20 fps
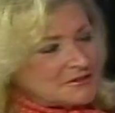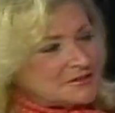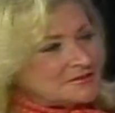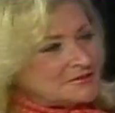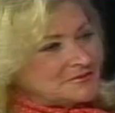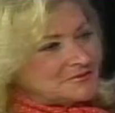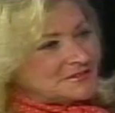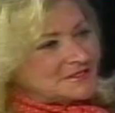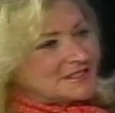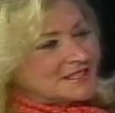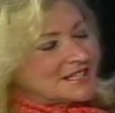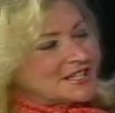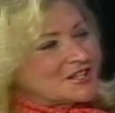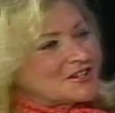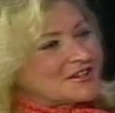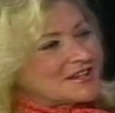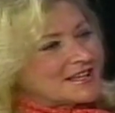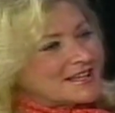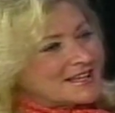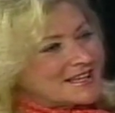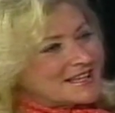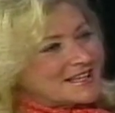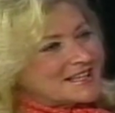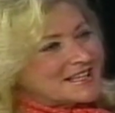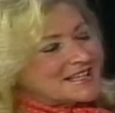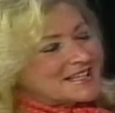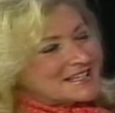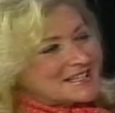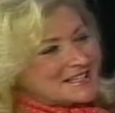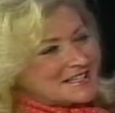the things that happen
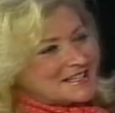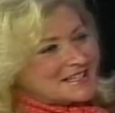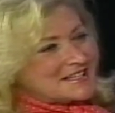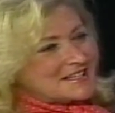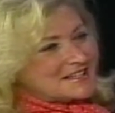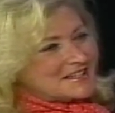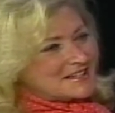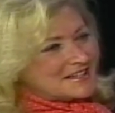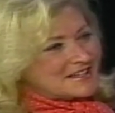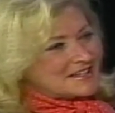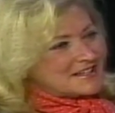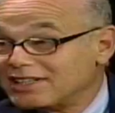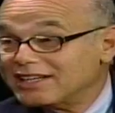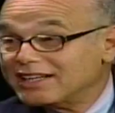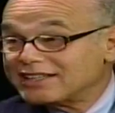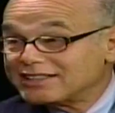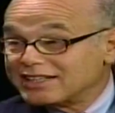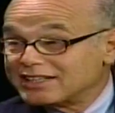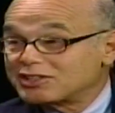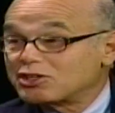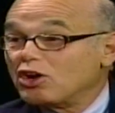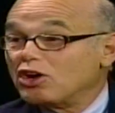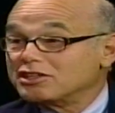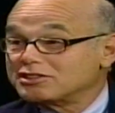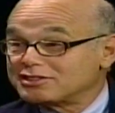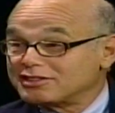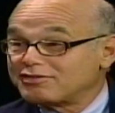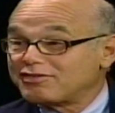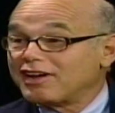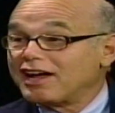after the divorce that
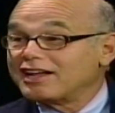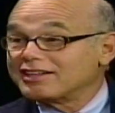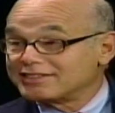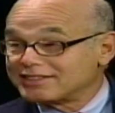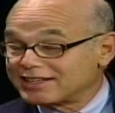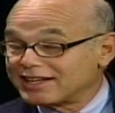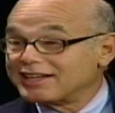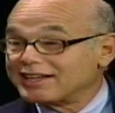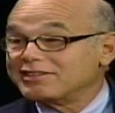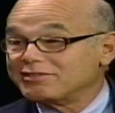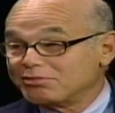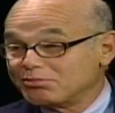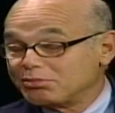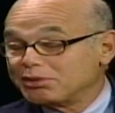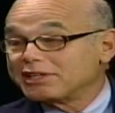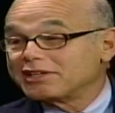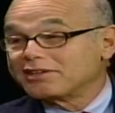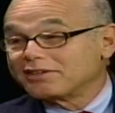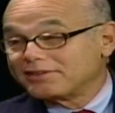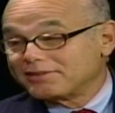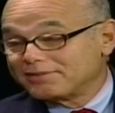cause the file to get even bigger.